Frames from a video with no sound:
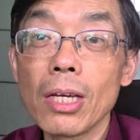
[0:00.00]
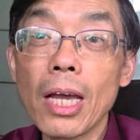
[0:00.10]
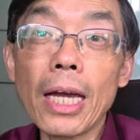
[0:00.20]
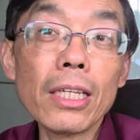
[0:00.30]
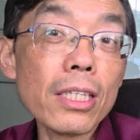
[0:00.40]

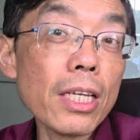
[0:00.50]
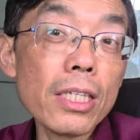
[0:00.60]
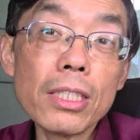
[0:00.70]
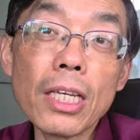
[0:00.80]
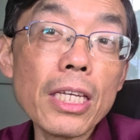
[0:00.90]
and
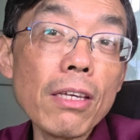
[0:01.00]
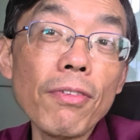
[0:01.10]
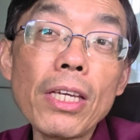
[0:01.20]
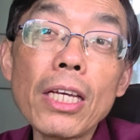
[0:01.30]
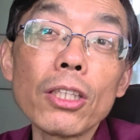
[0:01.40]
they
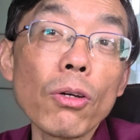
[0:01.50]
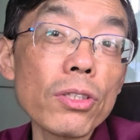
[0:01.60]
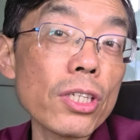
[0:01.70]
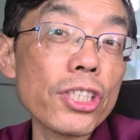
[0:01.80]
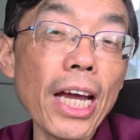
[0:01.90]
even ignore
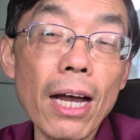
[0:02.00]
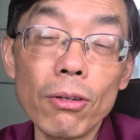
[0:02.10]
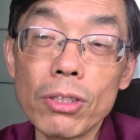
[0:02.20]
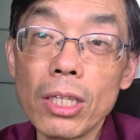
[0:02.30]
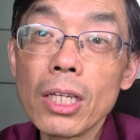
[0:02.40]
the
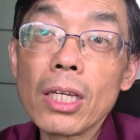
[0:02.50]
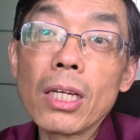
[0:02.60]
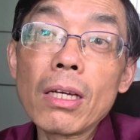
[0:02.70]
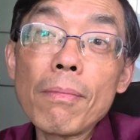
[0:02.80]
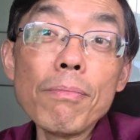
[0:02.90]
child
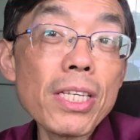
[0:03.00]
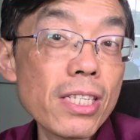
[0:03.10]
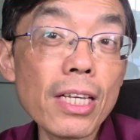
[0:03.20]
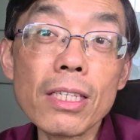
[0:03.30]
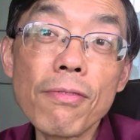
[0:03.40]

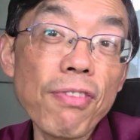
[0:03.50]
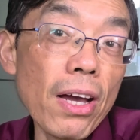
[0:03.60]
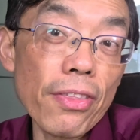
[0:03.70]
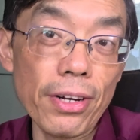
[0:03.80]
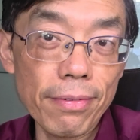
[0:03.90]
missing
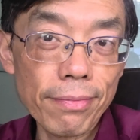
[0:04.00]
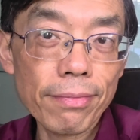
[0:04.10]
father.